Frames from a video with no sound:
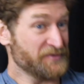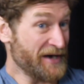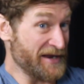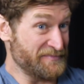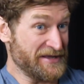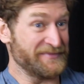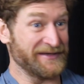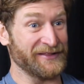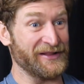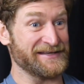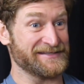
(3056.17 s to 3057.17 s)
Ryan beat me in
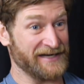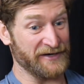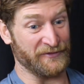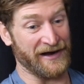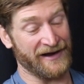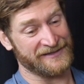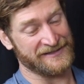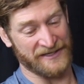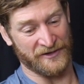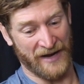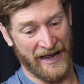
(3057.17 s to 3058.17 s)
the last Hyrox.
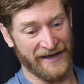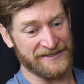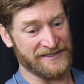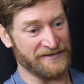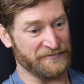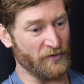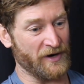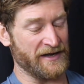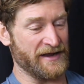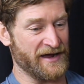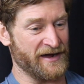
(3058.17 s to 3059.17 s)
So as of
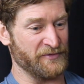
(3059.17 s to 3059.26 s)
right now,